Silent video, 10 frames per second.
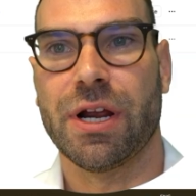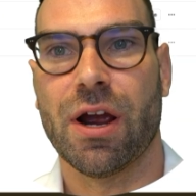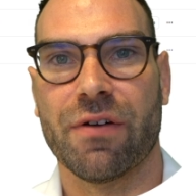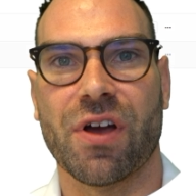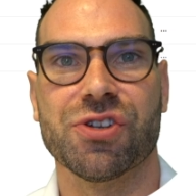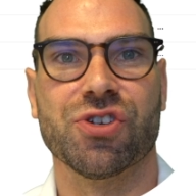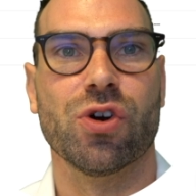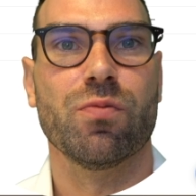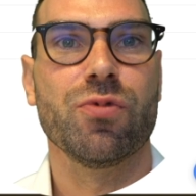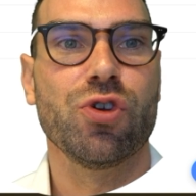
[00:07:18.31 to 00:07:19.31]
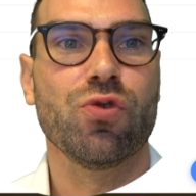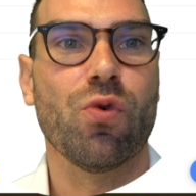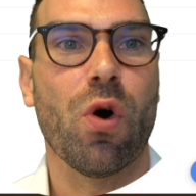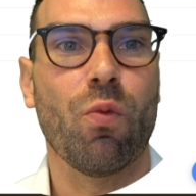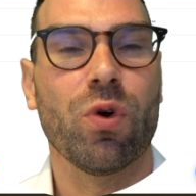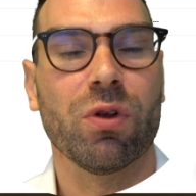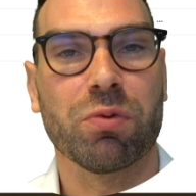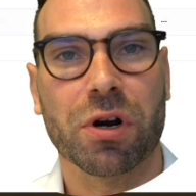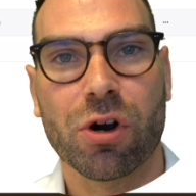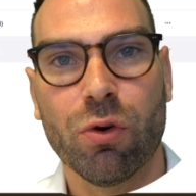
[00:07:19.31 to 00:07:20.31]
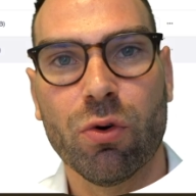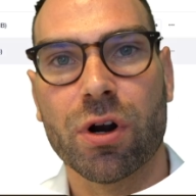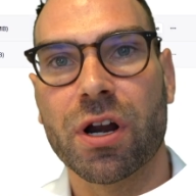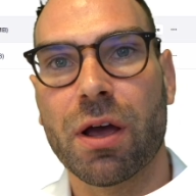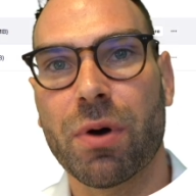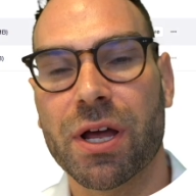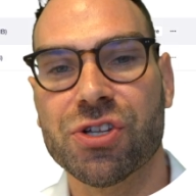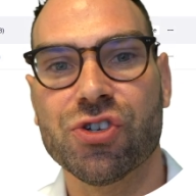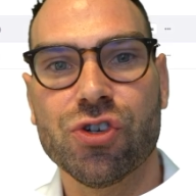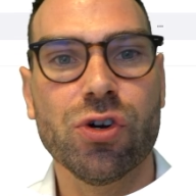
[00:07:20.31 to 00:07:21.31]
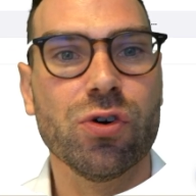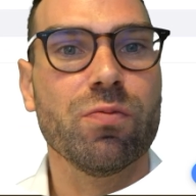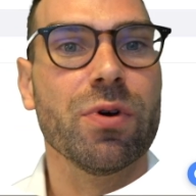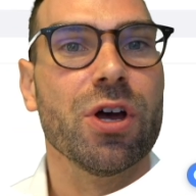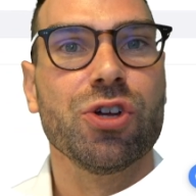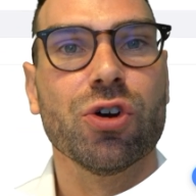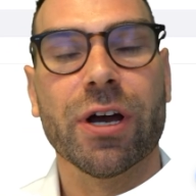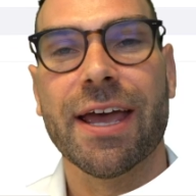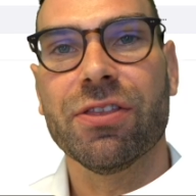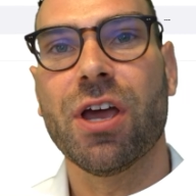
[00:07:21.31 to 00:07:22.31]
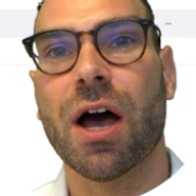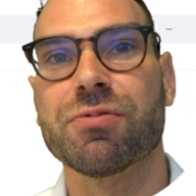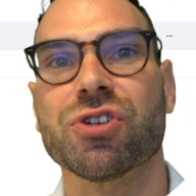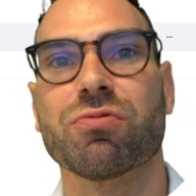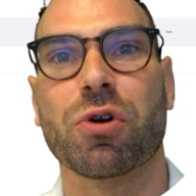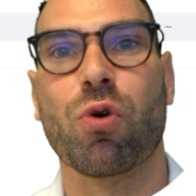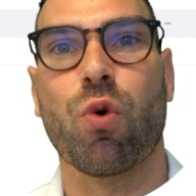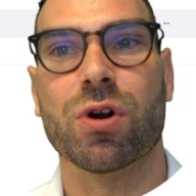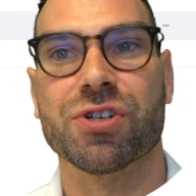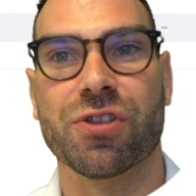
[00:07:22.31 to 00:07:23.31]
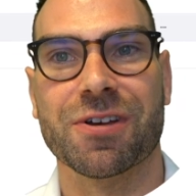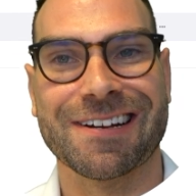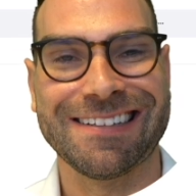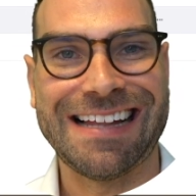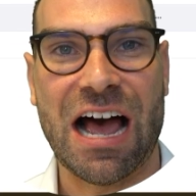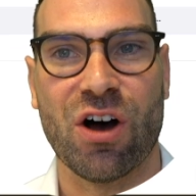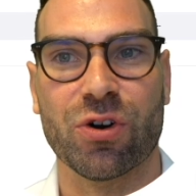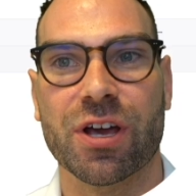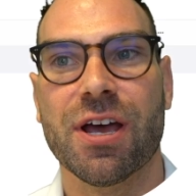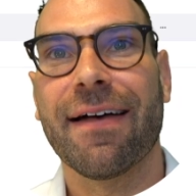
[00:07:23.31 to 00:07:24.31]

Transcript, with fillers: Here I've got Zoom. You will record, but in Zoom, you'll hit the option to record to the cloud.